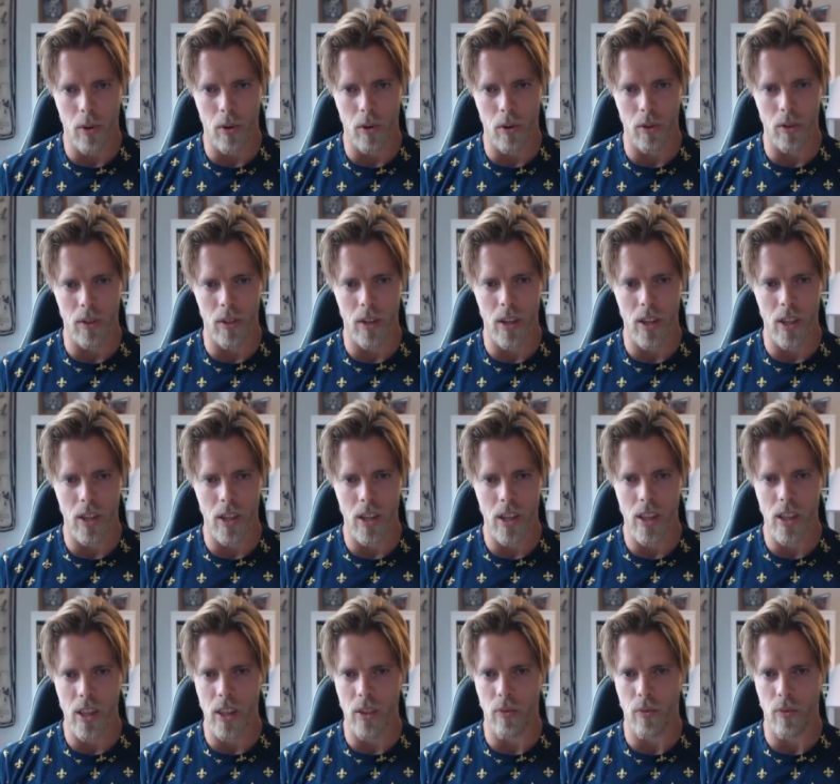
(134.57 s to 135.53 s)
on
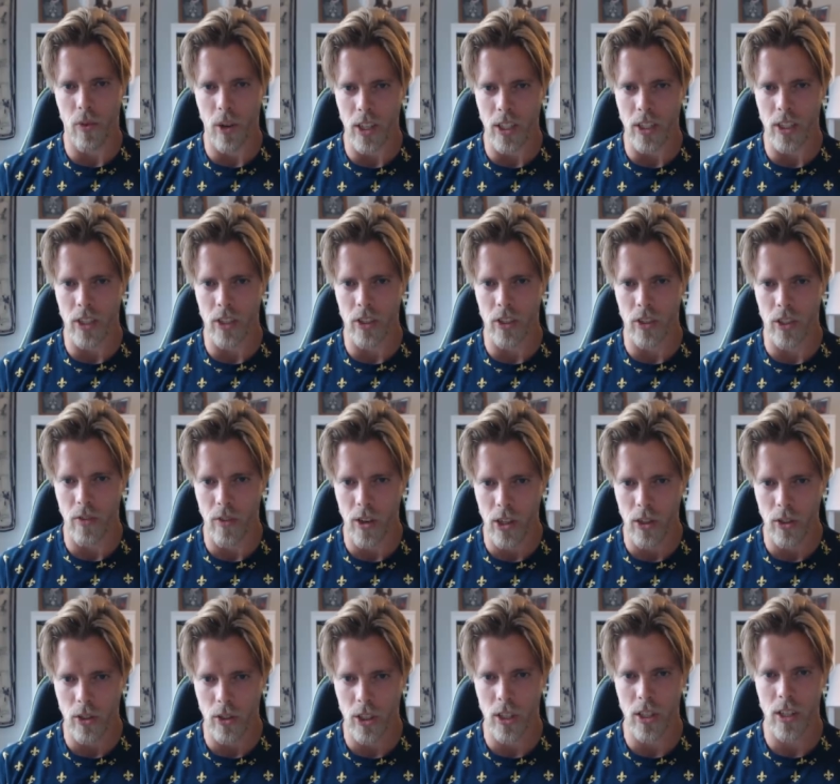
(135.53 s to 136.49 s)
the French
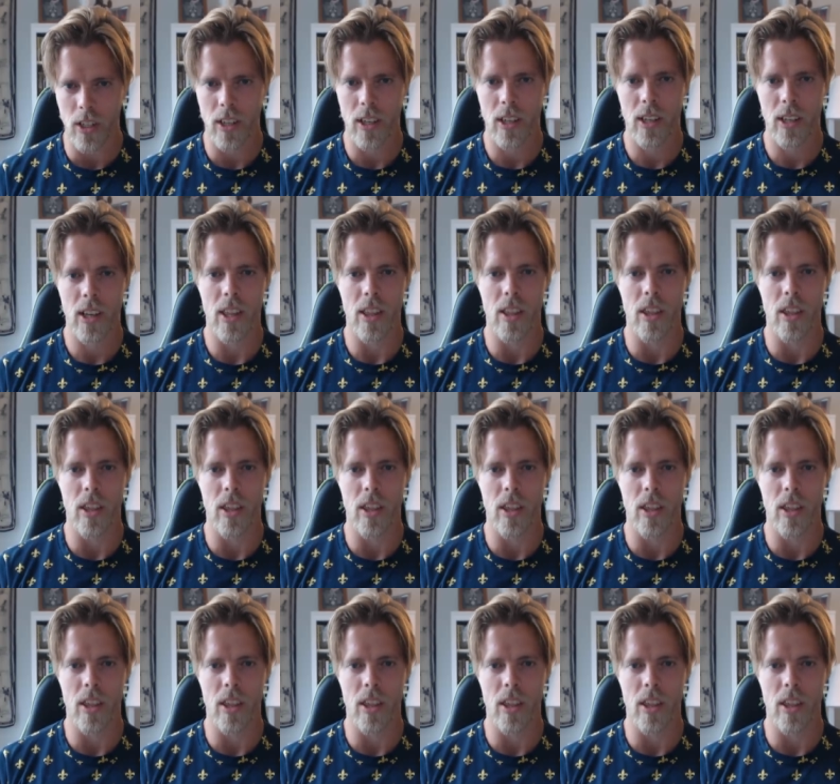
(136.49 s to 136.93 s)
Revolution,